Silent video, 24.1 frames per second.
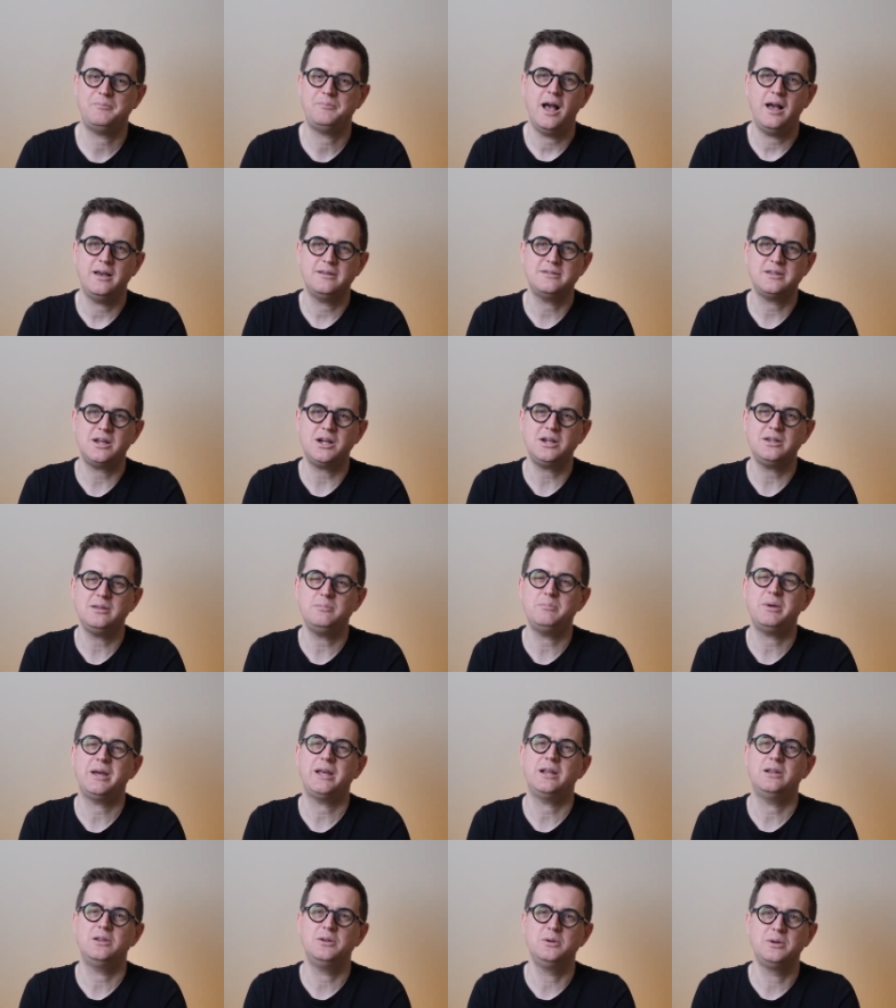I started by
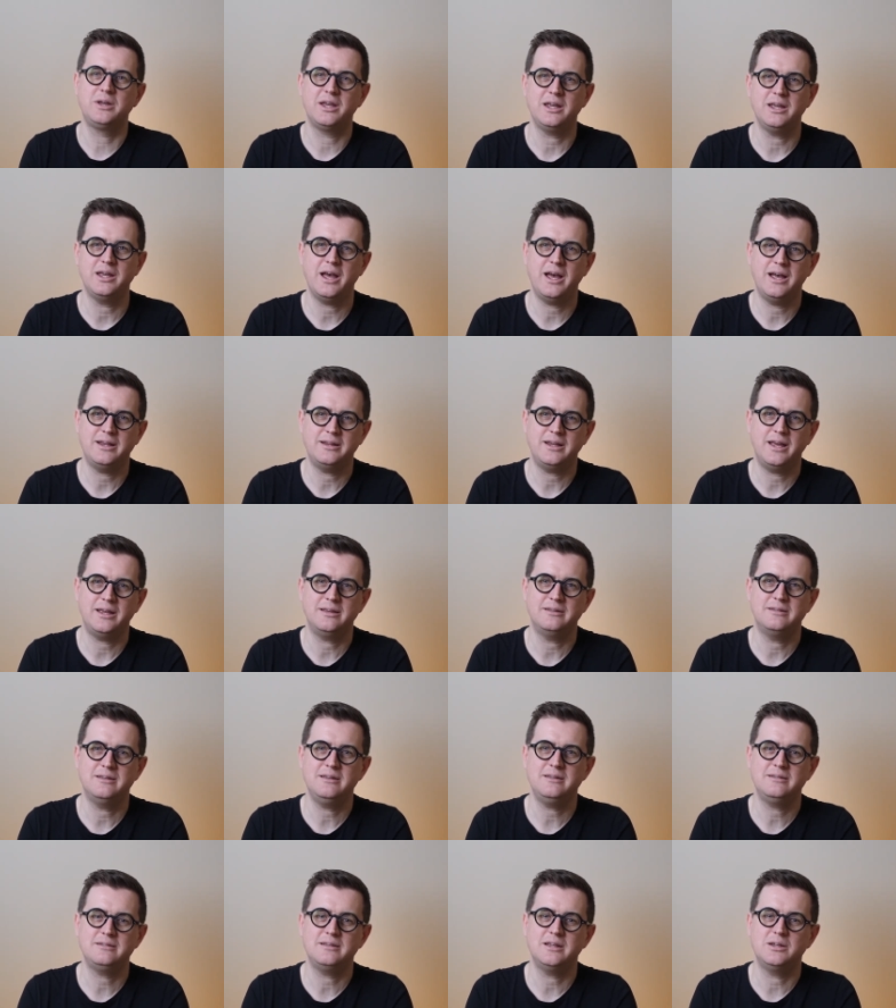looking at
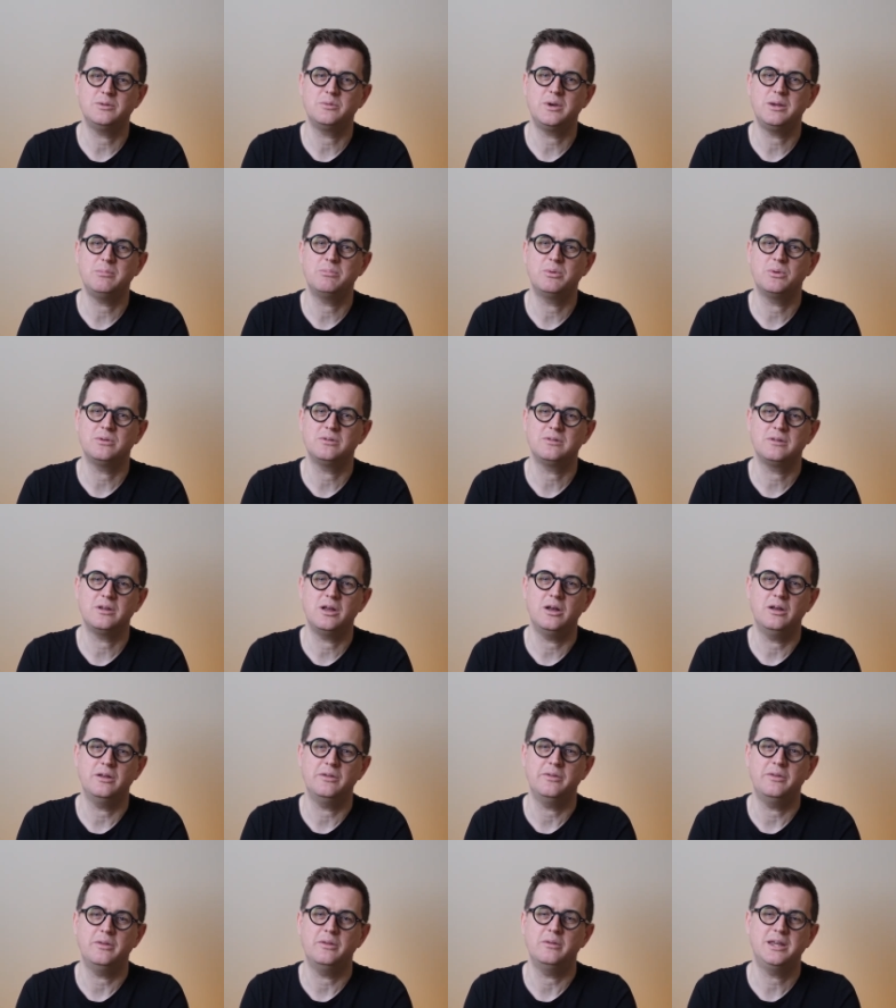existing repos
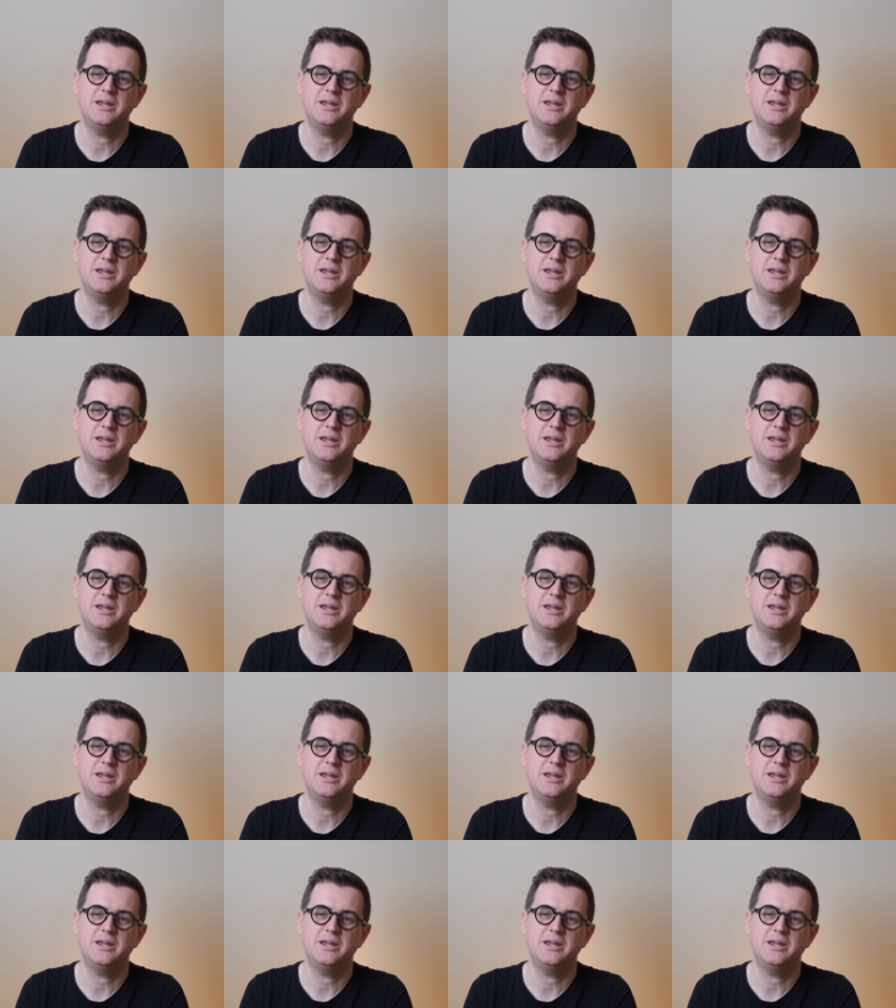on